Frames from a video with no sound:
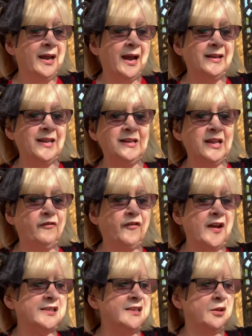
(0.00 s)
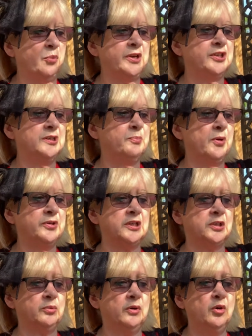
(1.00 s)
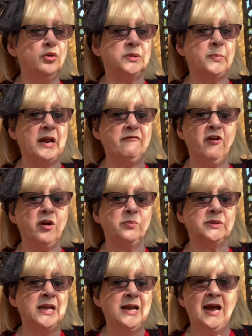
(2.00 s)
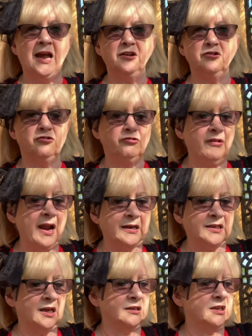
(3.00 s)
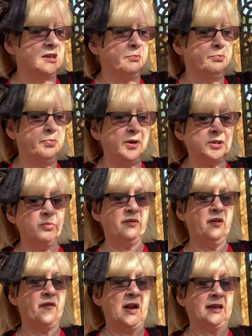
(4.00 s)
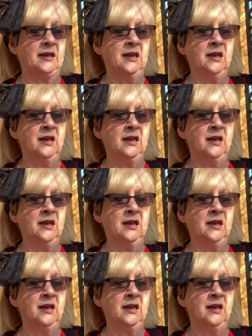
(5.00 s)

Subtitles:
and then they fastened the witch's body to a horse by ropes and dragged her to the bottom of the valley,